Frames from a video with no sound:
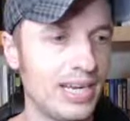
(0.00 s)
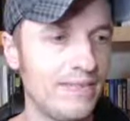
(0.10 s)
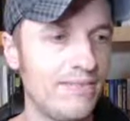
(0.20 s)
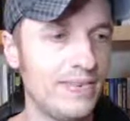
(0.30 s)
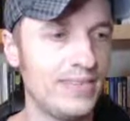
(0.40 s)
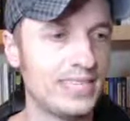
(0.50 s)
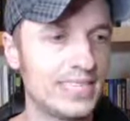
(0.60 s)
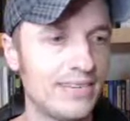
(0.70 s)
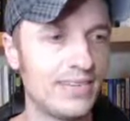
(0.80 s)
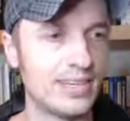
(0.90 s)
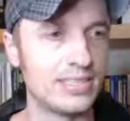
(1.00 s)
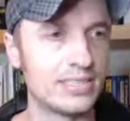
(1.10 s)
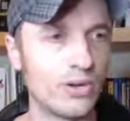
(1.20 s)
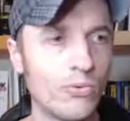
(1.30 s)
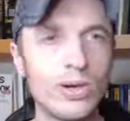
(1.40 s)
get 57.
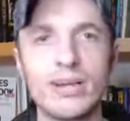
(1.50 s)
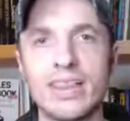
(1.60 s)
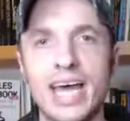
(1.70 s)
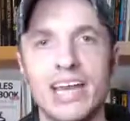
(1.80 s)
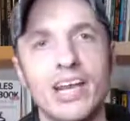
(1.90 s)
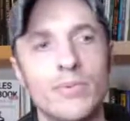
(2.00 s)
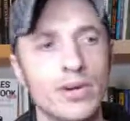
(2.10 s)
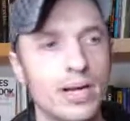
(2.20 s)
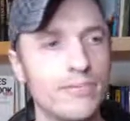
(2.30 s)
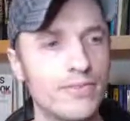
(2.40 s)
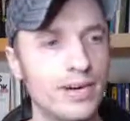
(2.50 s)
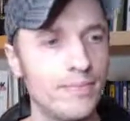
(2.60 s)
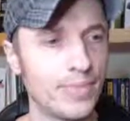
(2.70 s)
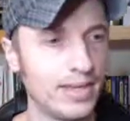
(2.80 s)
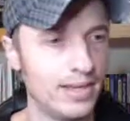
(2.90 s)
So where did that number come
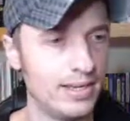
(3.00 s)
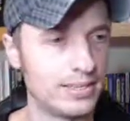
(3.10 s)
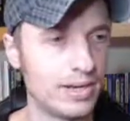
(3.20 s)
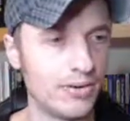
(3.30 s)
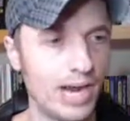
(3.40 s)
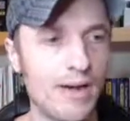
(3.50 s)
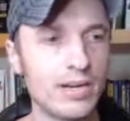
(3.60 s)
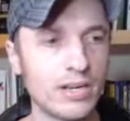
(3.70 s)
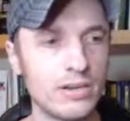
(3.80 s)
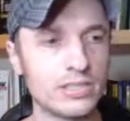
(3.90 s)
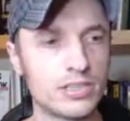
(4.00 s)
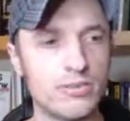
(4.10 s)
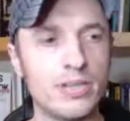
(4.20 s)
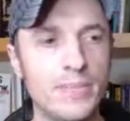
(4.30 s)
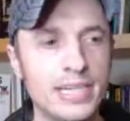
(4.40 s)
from? So how it goes
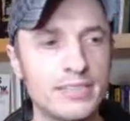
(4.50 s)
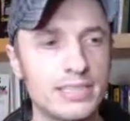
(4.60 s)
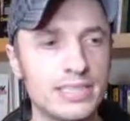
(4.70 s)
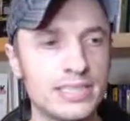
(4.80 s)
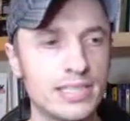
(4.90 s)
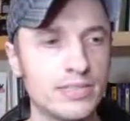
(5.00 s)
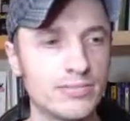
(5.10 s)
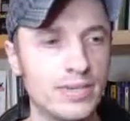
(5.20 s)
through the matrix is it goes